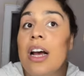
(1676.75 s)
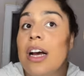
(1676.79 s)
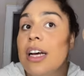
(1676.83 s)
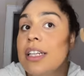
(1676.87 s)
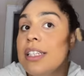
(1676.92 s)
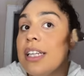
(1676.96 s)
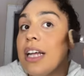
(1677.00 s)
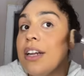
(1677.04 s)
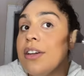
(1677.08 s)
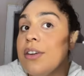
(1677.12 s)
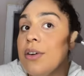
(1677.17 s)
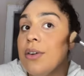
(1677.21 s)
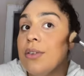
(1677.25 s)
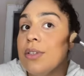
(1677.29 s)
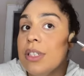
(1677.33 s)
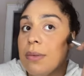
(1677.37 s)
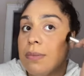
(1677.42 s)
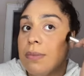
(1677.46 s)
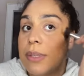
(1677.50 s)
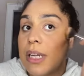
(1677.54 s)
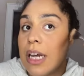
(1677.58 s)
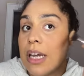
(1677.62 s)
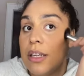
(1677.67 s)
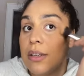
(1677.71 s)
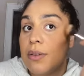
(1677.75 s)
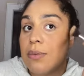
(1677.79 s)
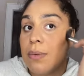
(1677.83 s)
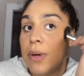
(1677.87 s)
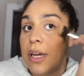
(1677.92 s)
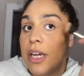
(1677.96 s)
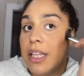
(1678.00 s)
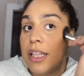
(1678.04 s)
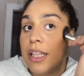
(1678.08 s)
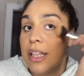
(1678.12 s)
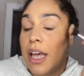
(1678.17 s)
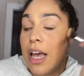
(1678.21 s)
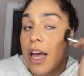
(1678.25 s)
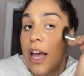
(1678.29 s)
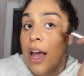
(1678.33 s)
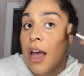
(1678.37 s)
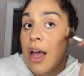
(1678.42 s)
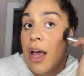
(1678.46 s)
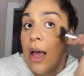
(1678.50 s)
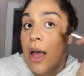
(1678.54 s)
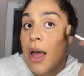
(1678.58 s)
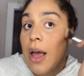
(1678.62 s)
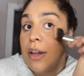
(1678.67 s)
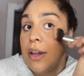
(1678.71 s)
Because I know sometimes with
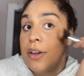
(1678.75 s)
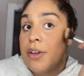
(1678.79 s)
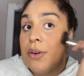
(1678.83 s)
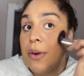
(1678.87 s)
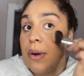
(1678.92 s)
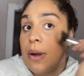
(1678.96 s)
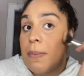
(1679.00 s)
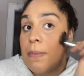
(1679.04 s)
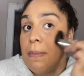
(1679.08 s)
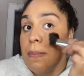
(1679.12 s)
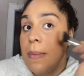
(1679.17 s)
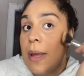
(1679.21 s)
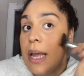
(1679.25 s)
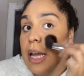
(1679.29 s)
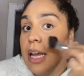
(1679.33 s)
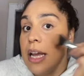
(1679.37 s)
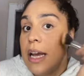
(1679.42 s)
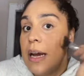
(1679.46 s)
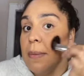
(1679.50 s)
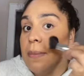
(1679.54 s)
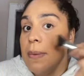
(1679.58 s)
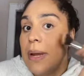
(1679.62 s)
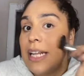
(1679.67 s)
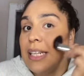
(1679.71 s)
doing makeup,